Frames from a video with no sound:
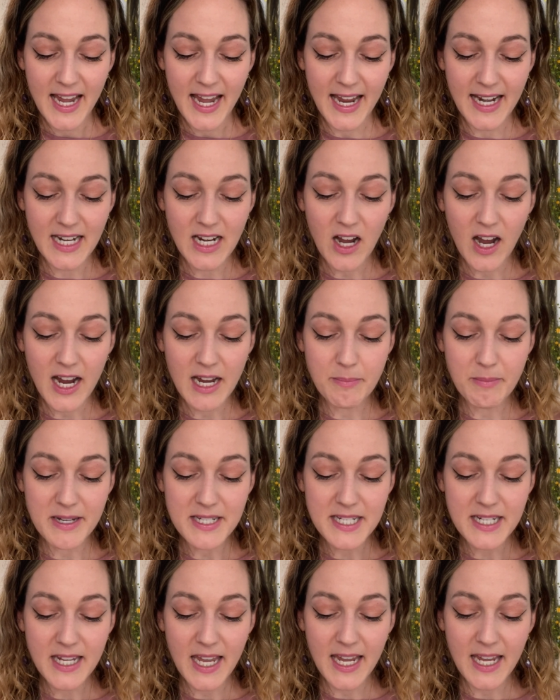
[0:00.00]
and guide me
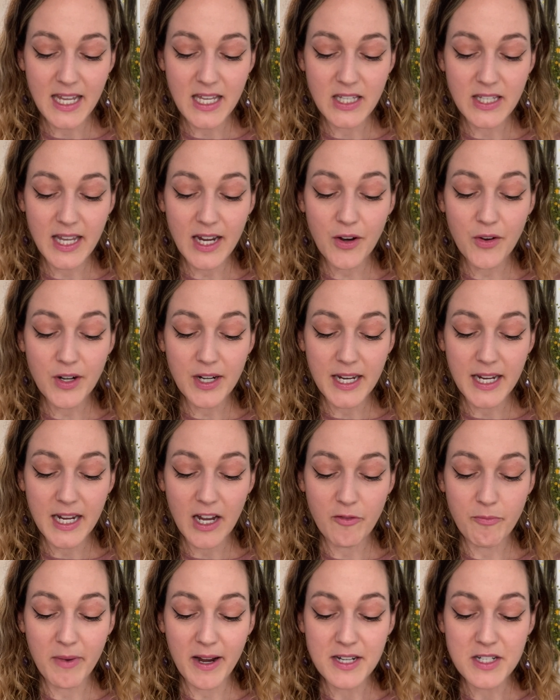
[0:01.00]
to gain clarity
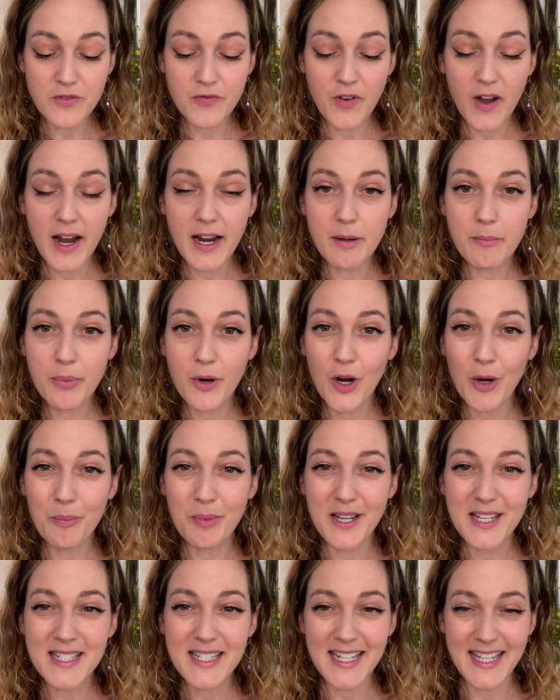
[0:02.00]
of my divine
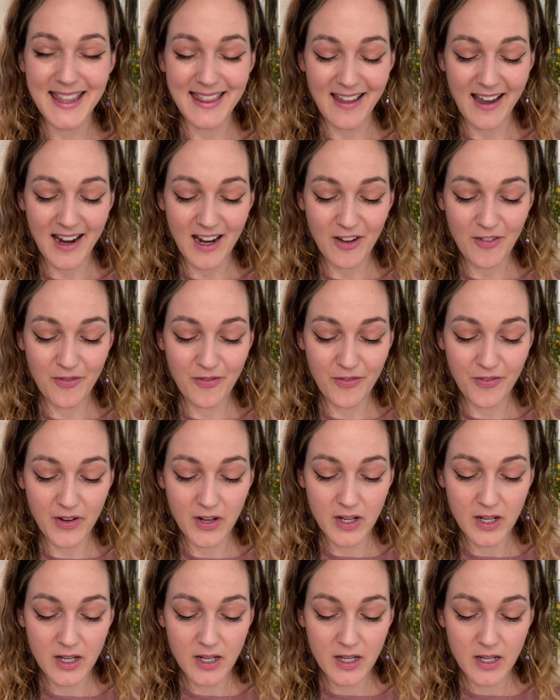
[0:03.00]
purpose in life.
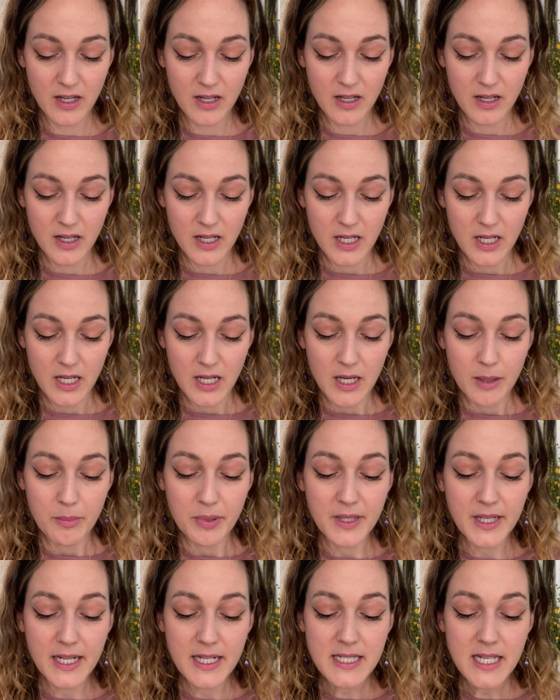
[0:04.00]

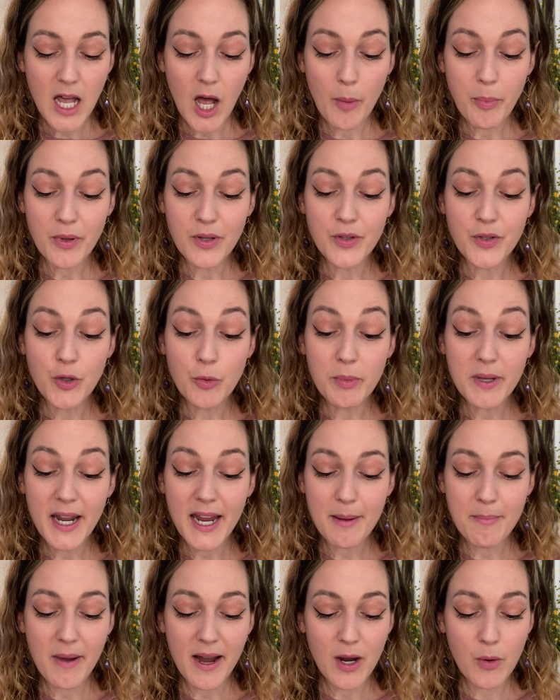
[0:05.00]
Please help
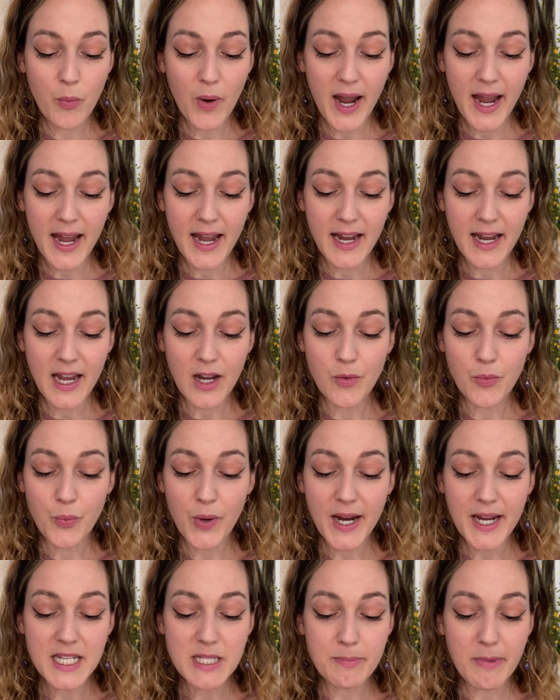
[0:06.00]
illuminate my way and
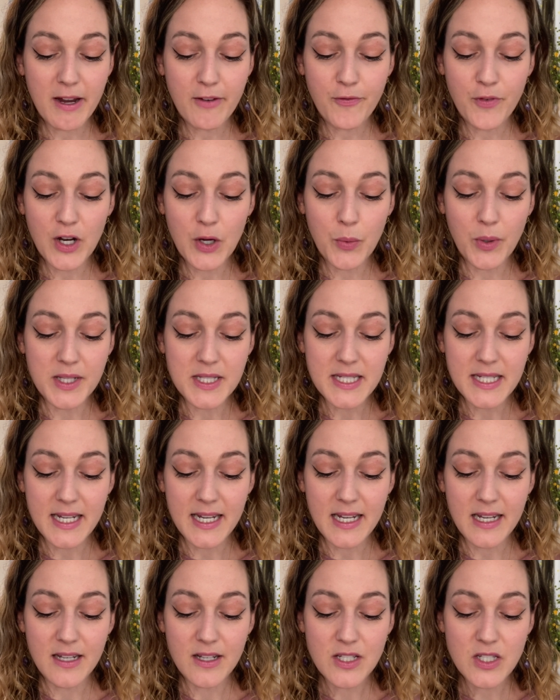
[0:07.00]
raise my
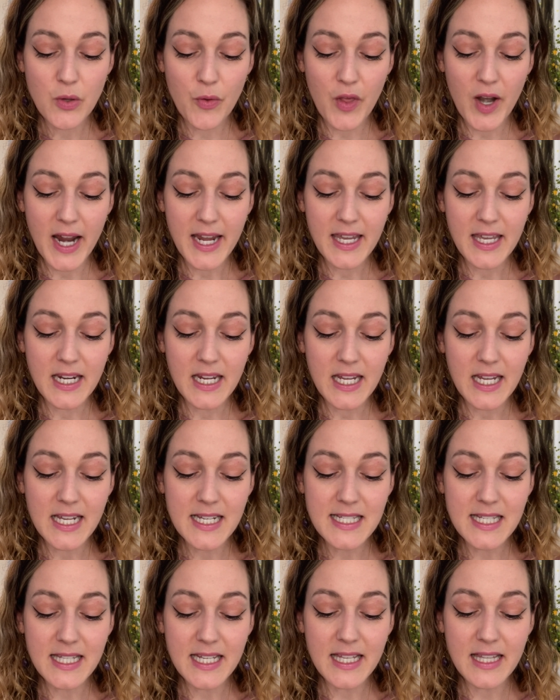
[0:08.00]
frequency so that I can
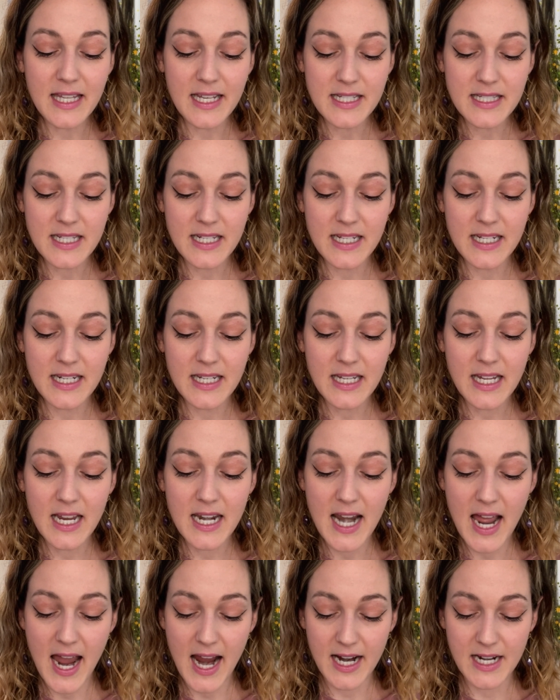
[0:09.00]
easily listen,
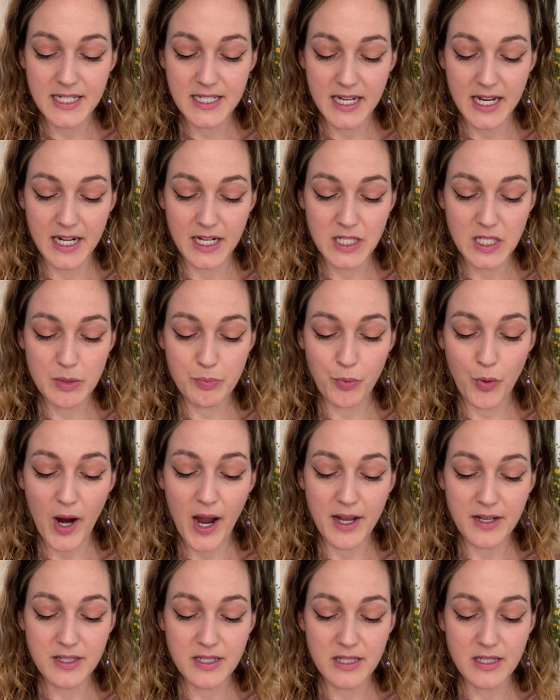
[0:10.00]
connect, and
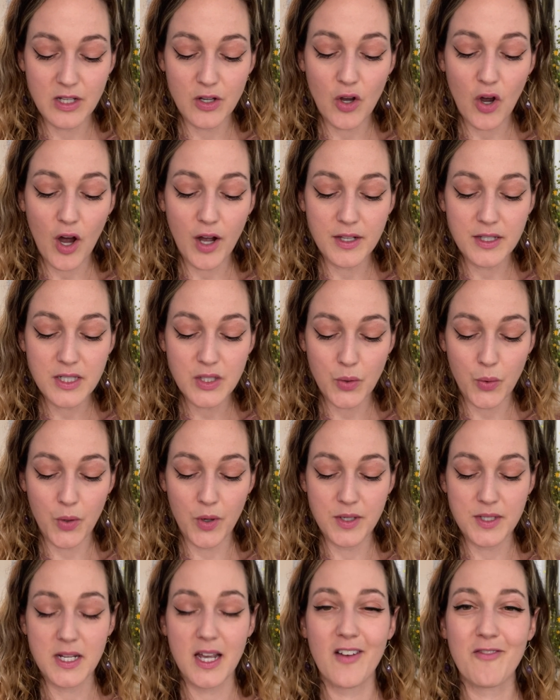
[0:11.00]
express the God
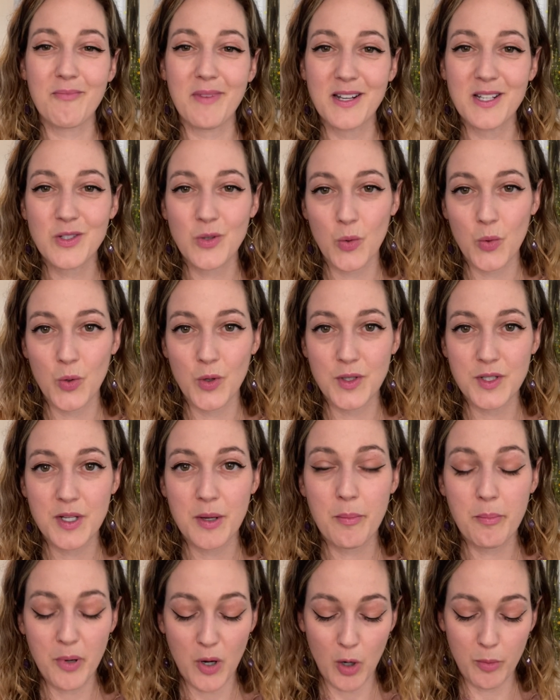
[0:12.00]
source of my soul's
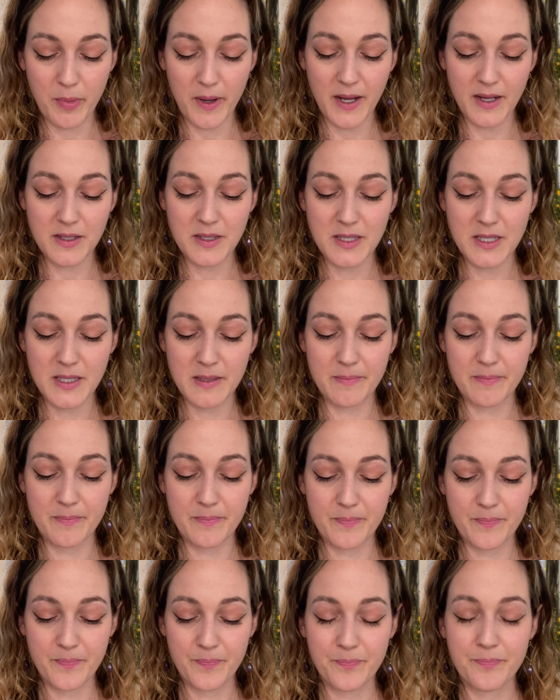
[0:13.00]
purpose.
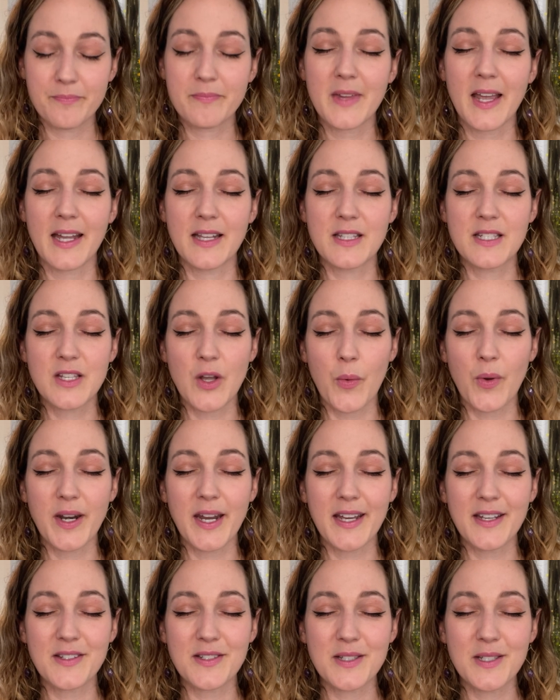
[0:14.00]
And so it
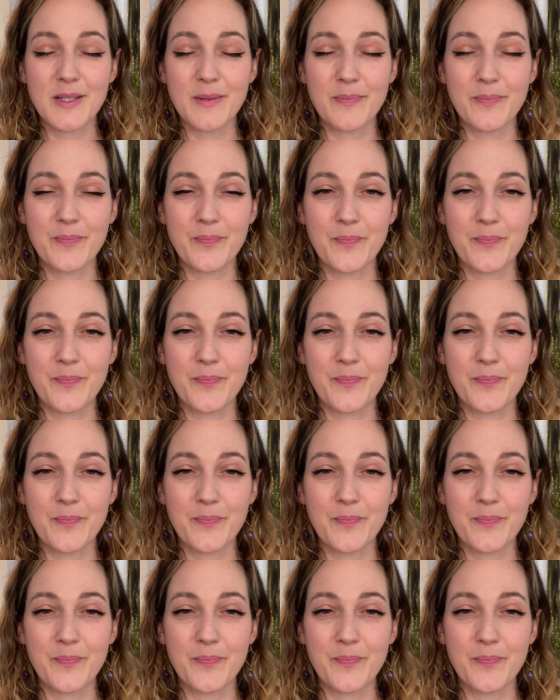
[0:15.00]
is.